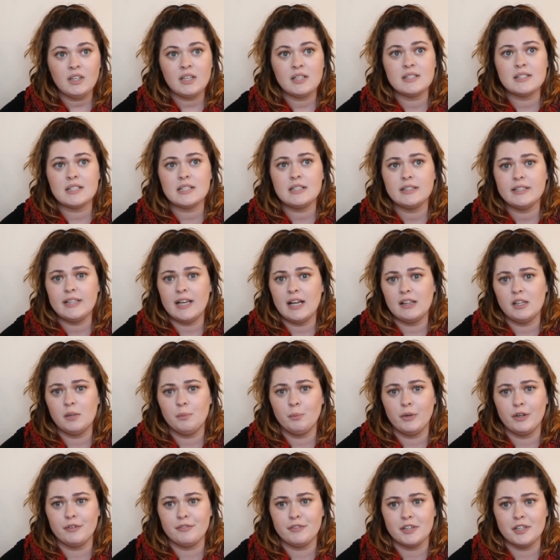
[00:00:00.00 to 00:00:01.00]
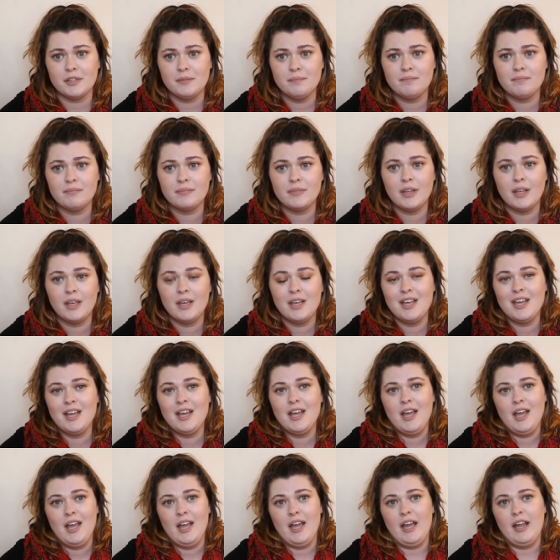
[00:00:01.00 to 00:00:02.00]
It's a Cleellum River,
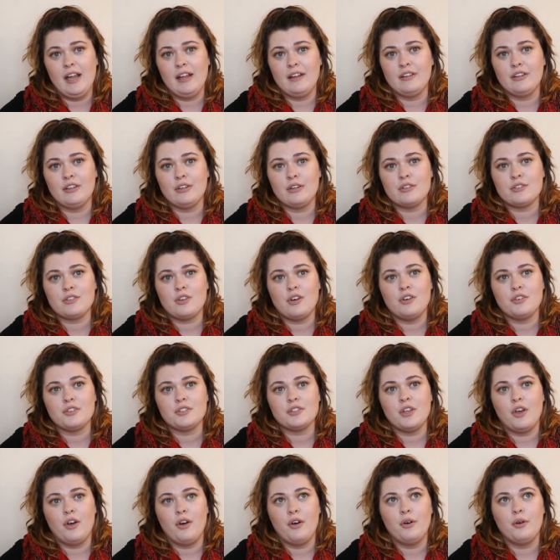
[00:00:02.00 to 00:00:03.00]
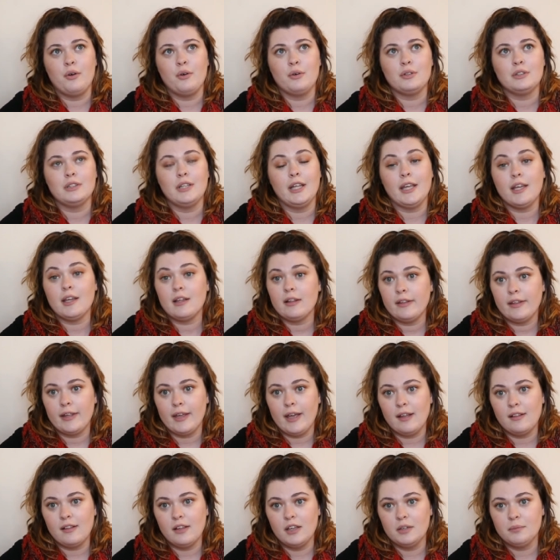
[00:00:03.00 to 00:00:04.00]
and there's also Lake
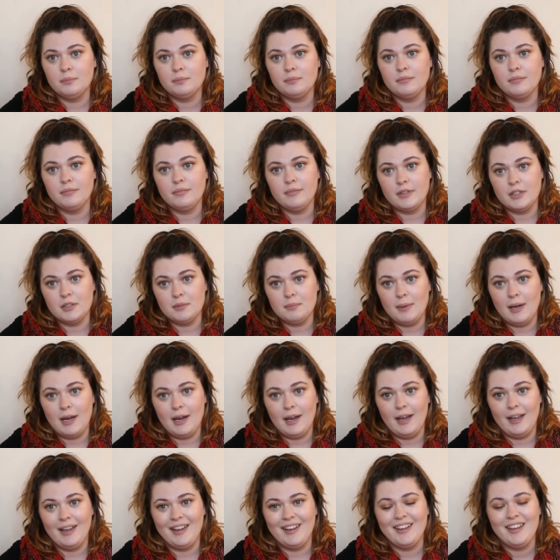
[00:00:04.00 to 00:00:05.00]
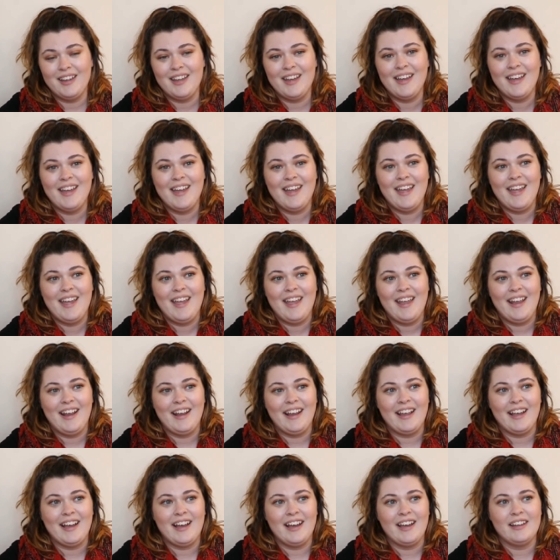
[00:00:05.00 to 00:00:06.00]
Cleellum nearby,
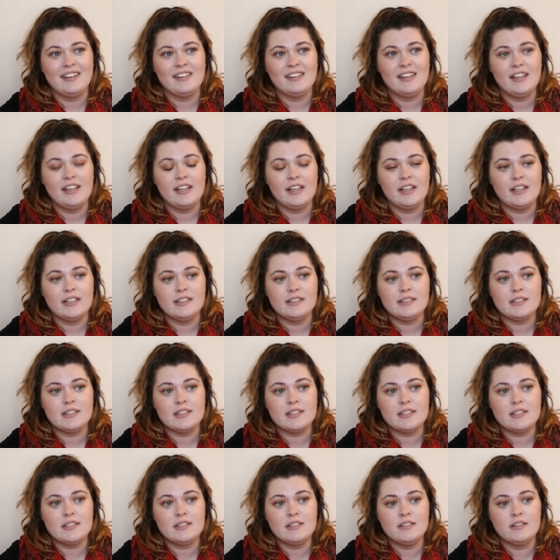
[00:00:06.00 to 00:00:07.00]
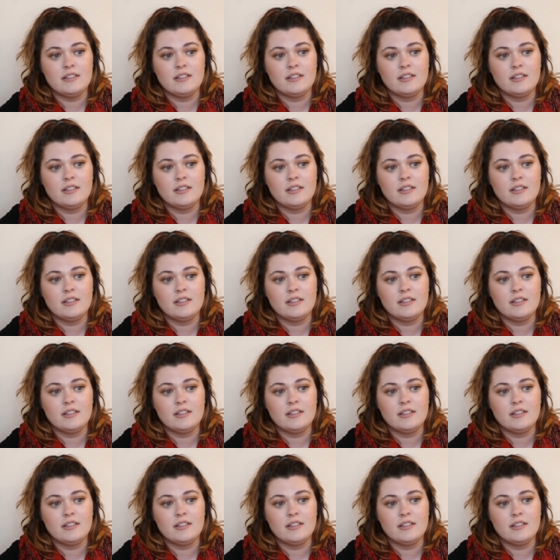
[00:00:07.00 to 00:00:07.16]
and it's